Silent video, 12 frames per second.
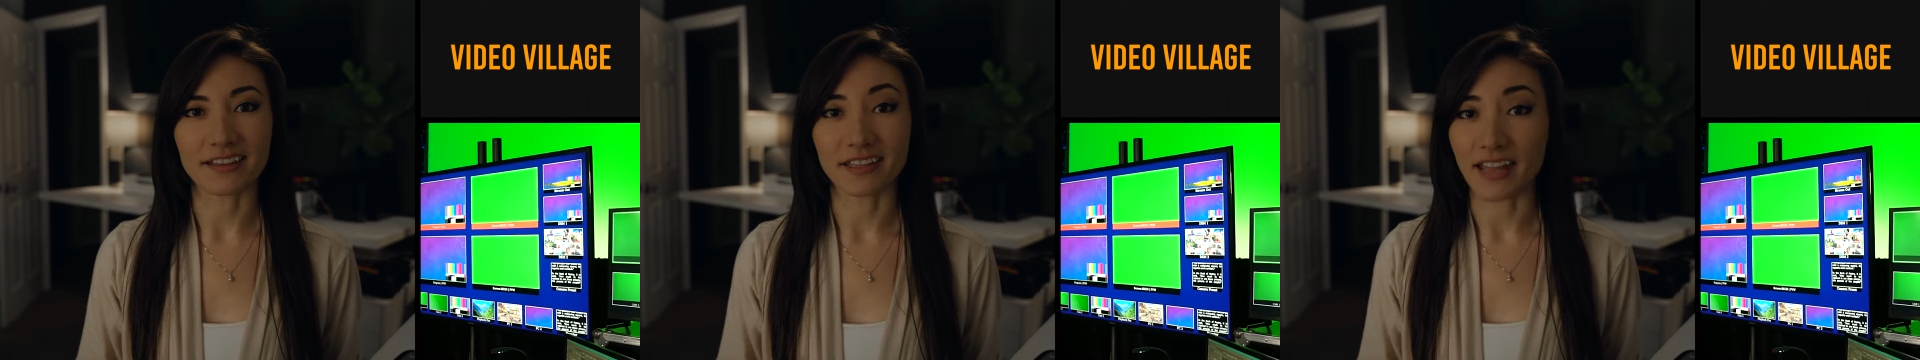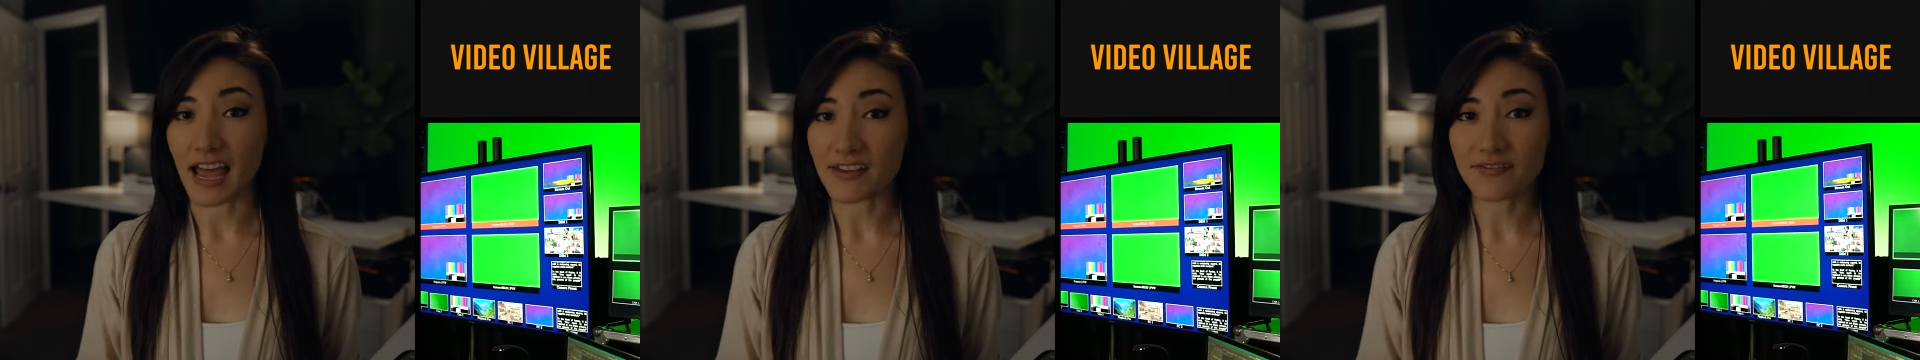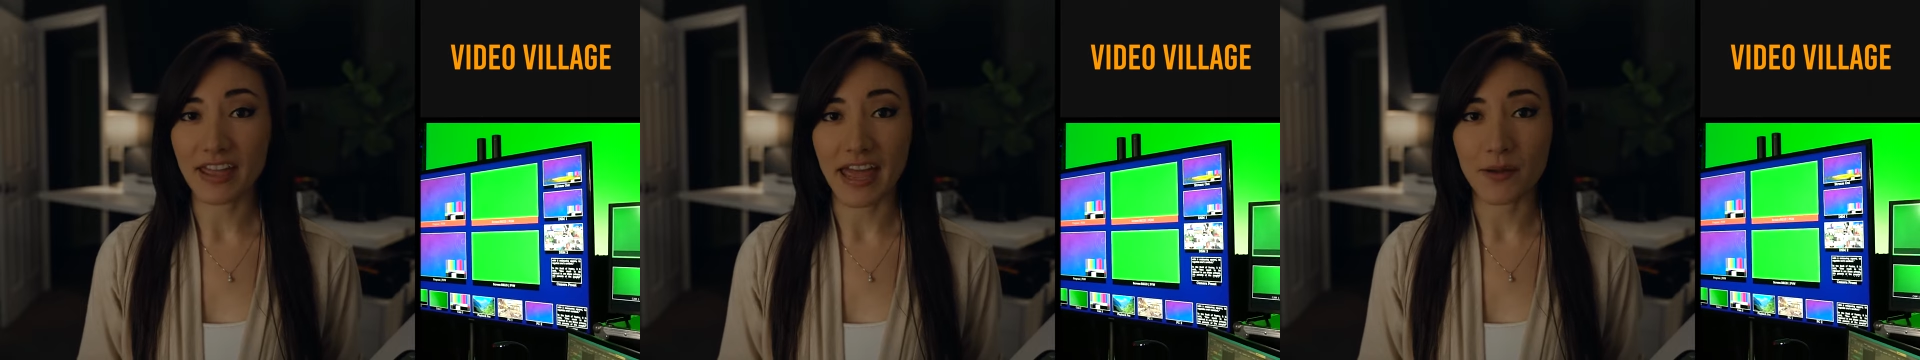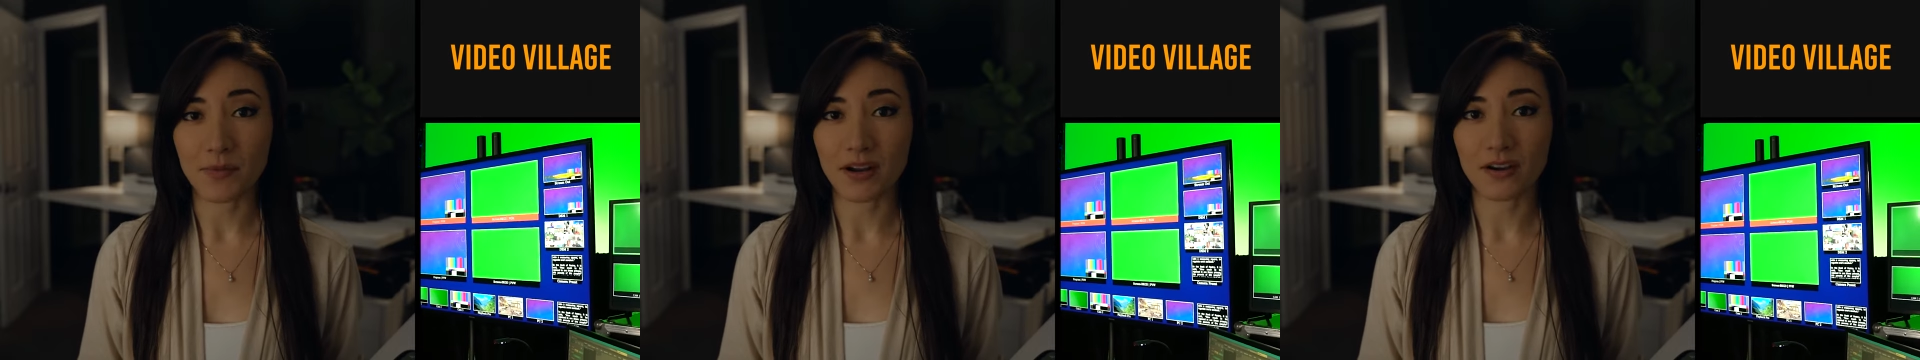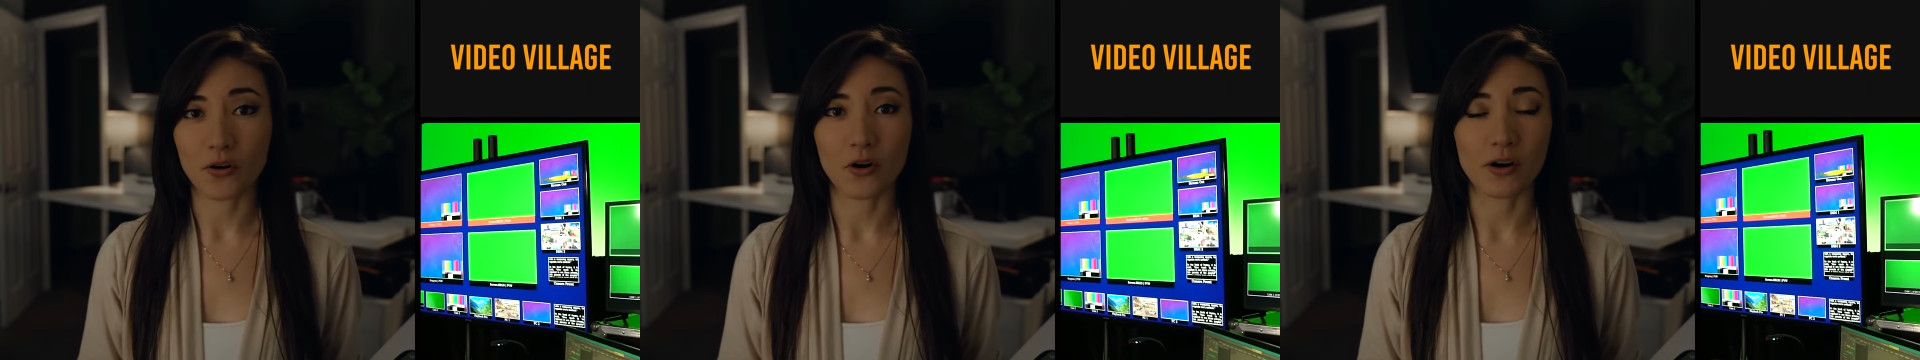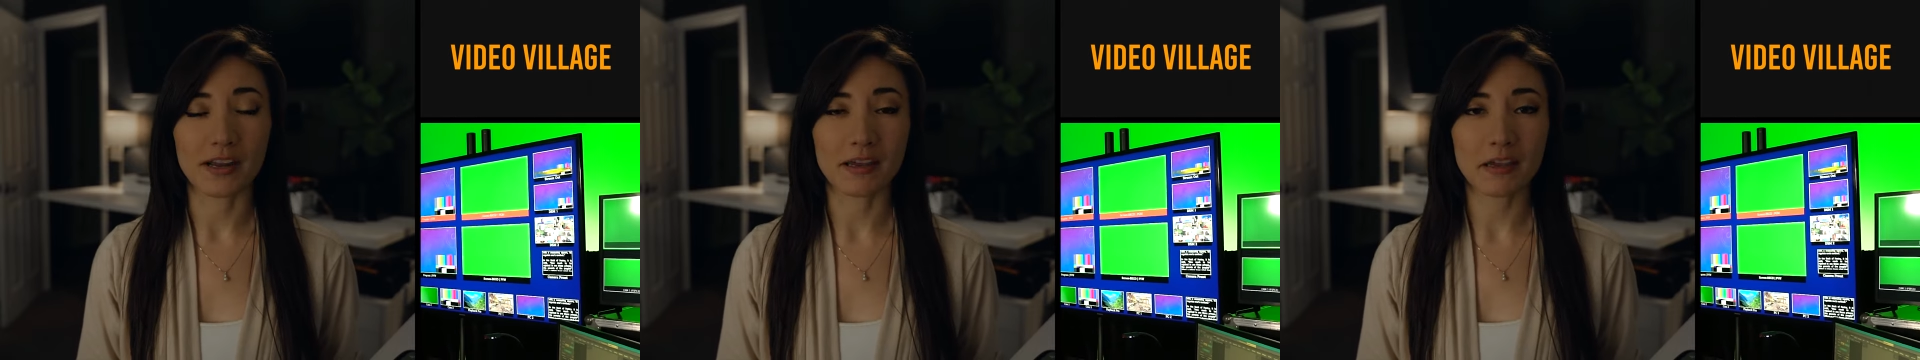the live camera,
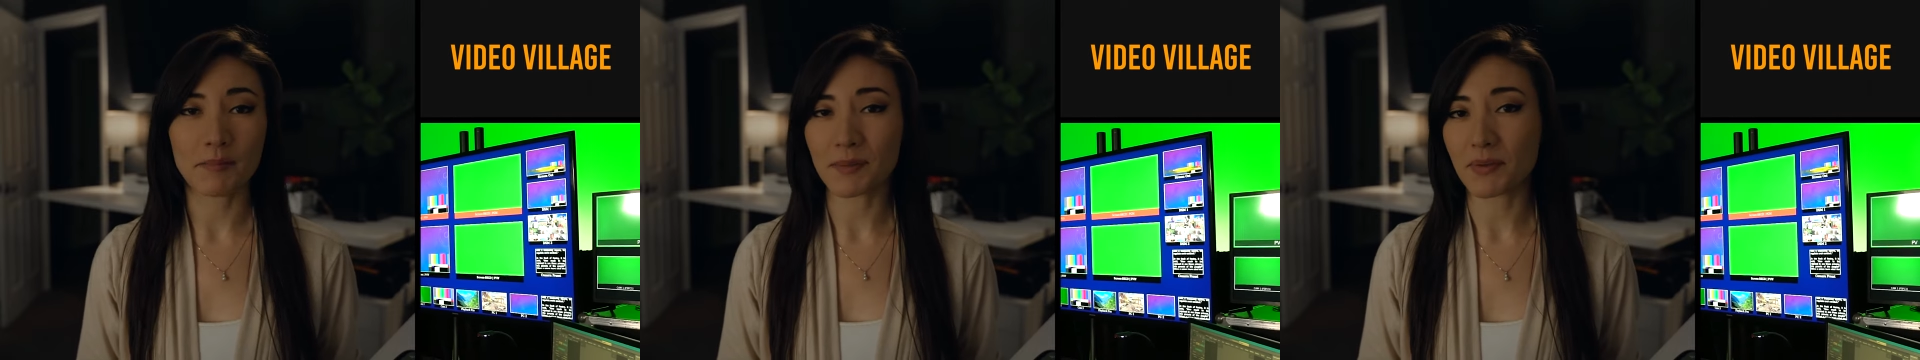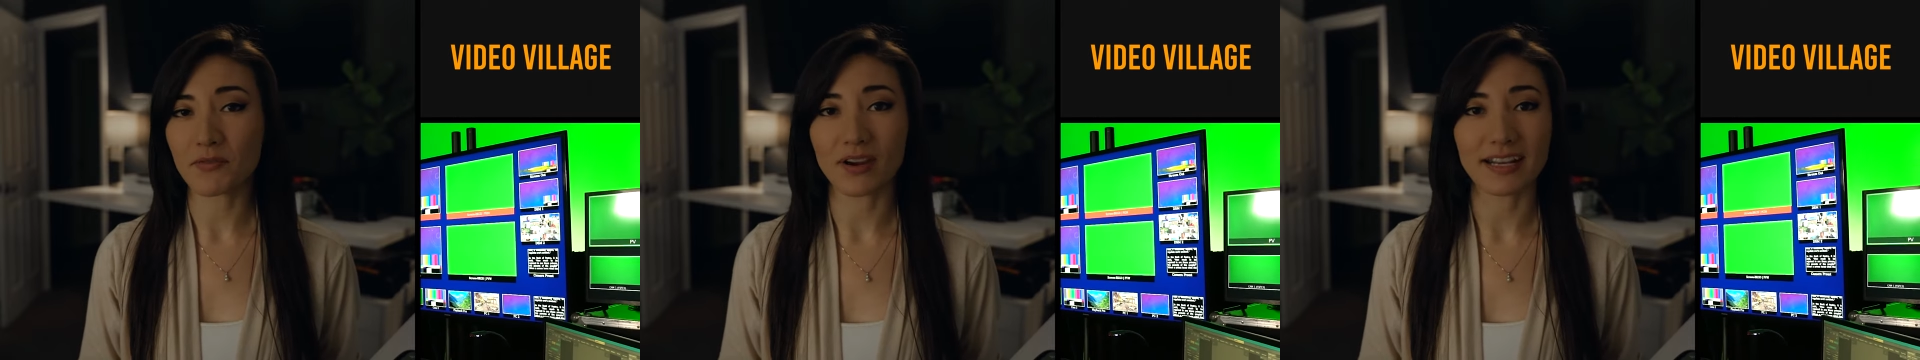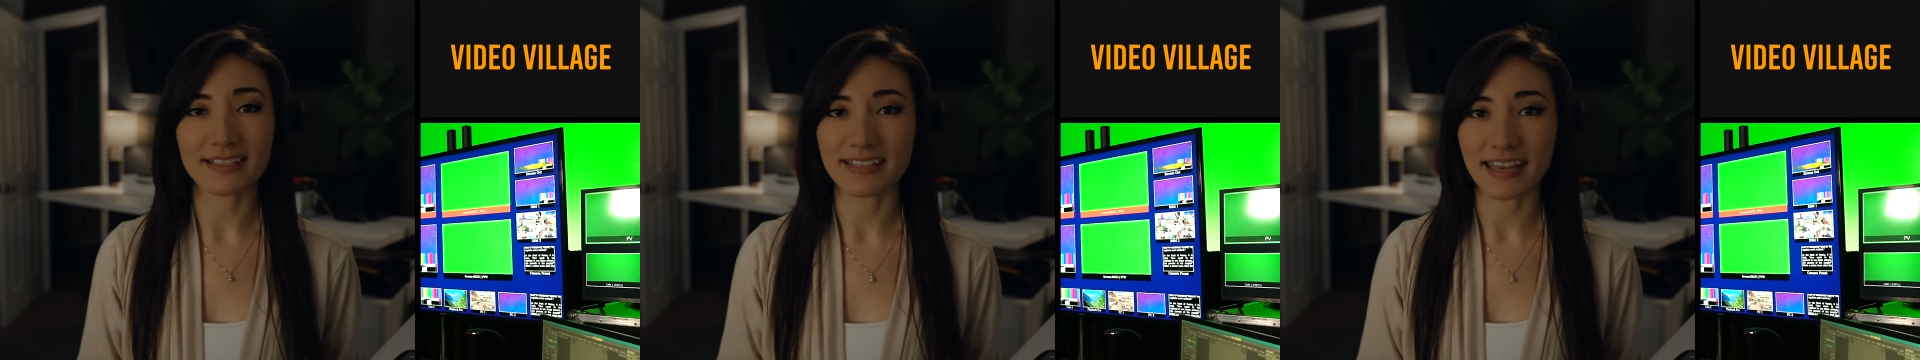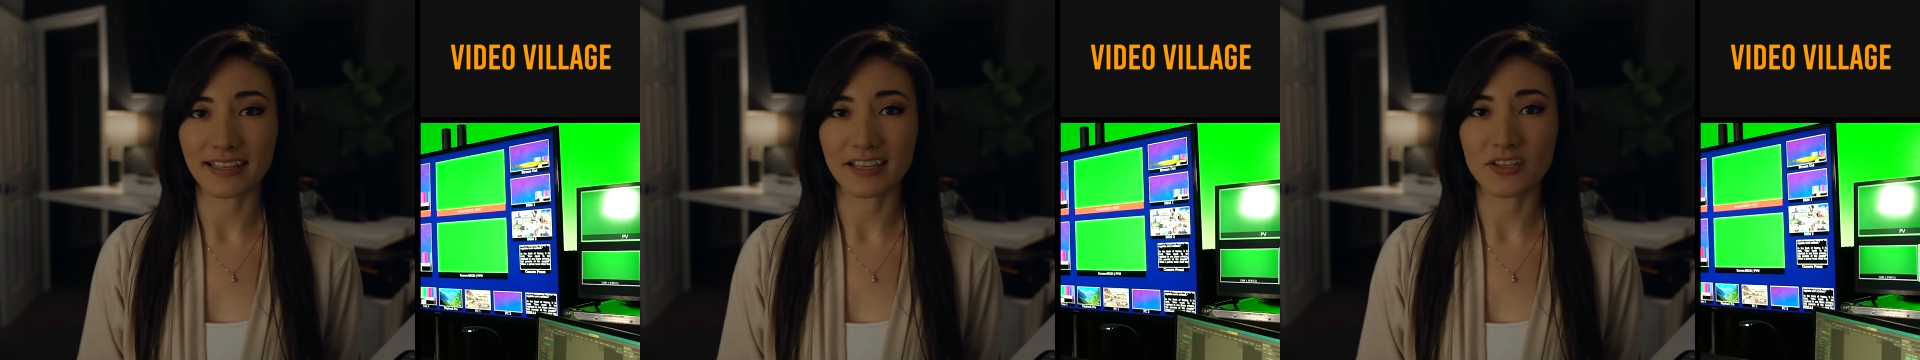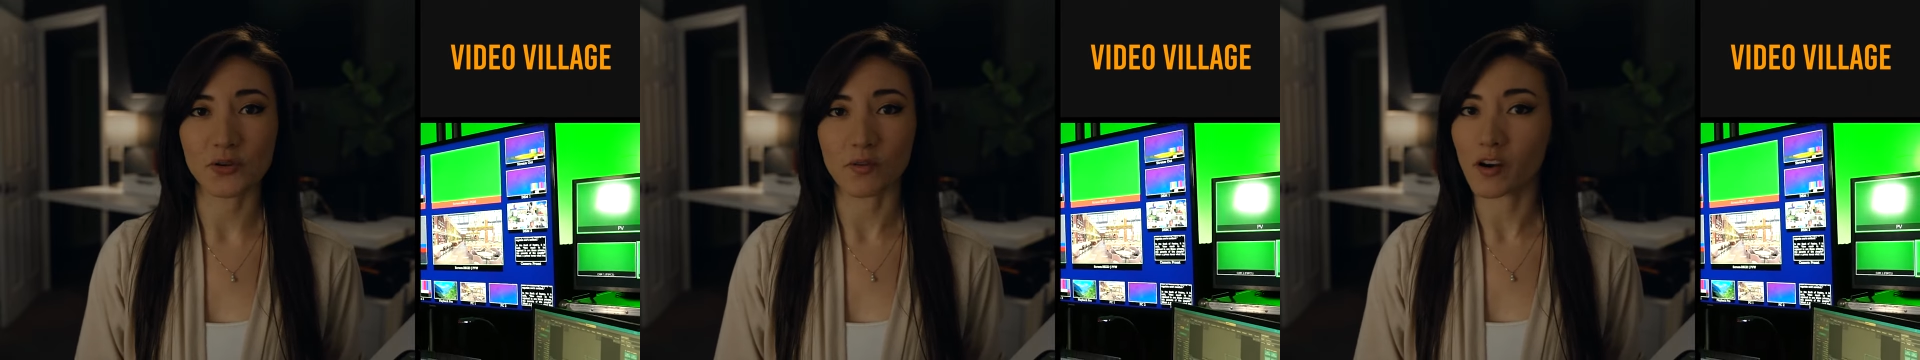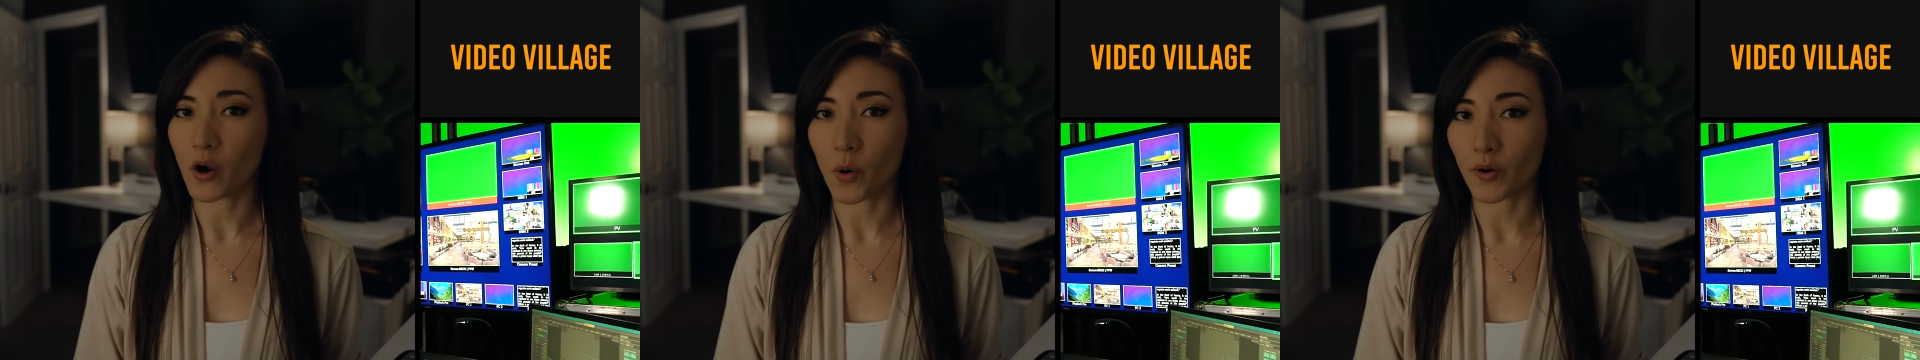or it might be running dailies or
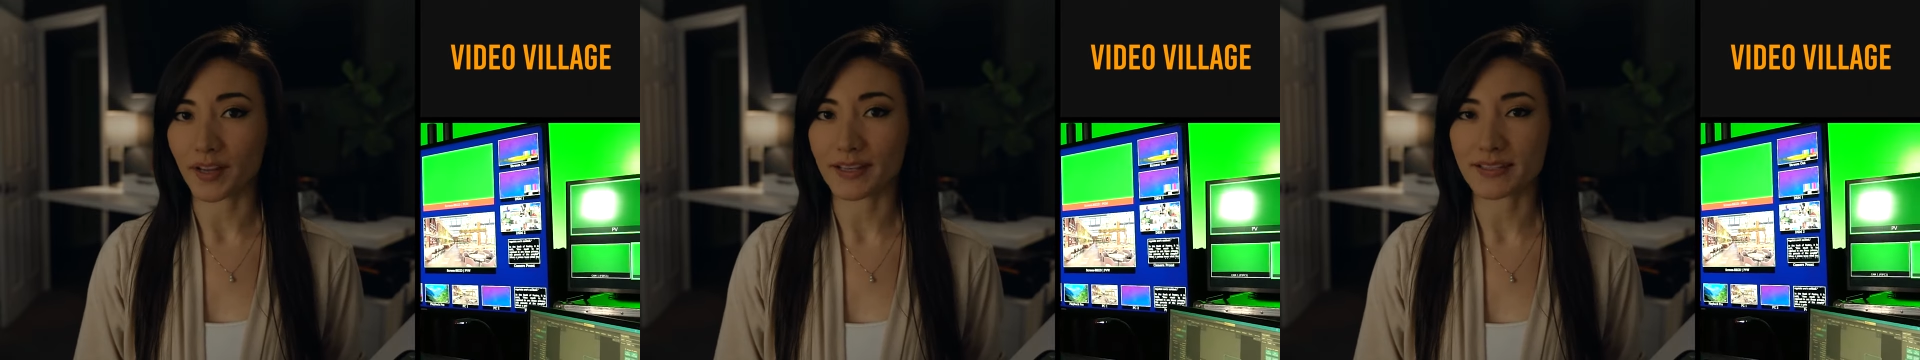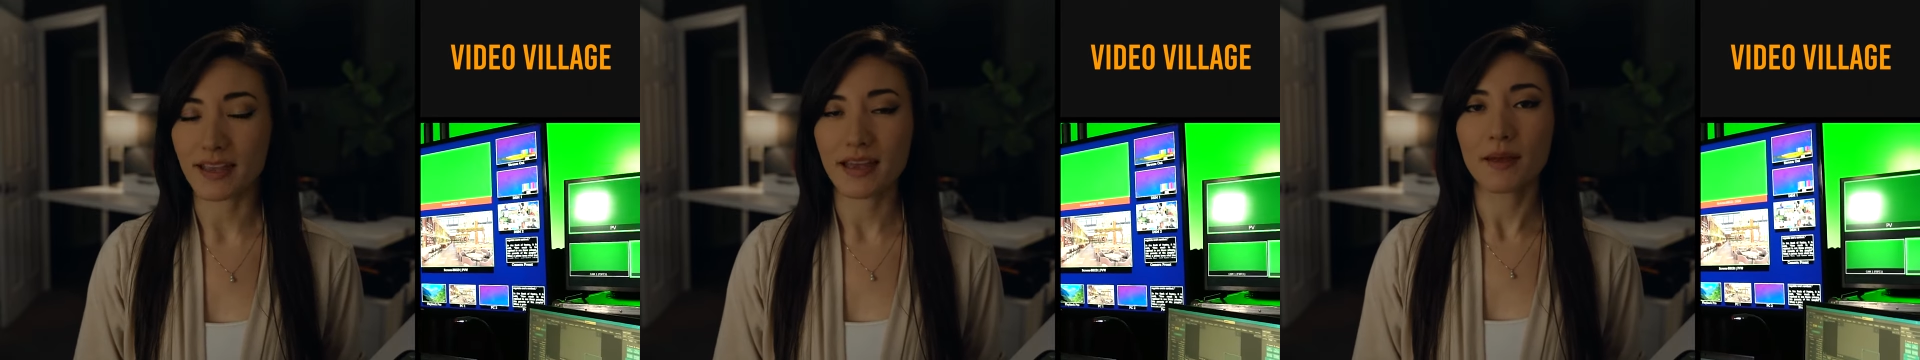recordings.